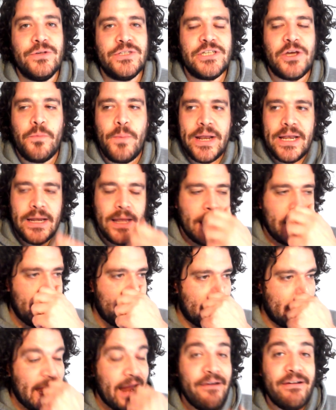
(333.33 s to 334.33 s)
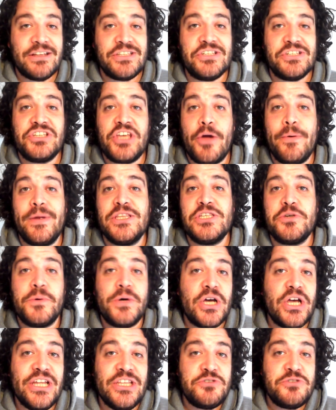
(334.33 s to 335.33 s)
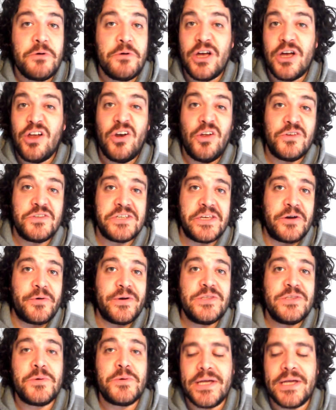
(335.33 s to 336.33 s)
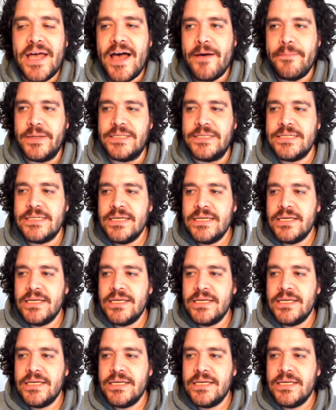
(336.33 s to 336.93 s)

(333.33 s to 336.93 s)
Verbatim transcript: so when characters go into a, into a closet or into a cupboard,